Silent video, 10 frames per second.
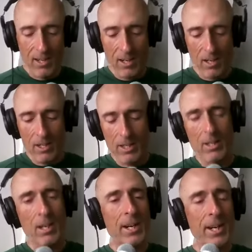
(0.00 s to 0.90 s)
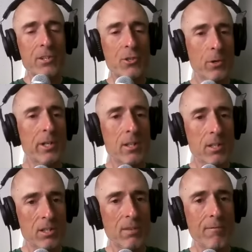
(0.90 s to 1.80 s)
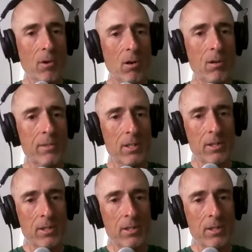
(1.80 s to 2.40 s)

uh, it, an injury is involved.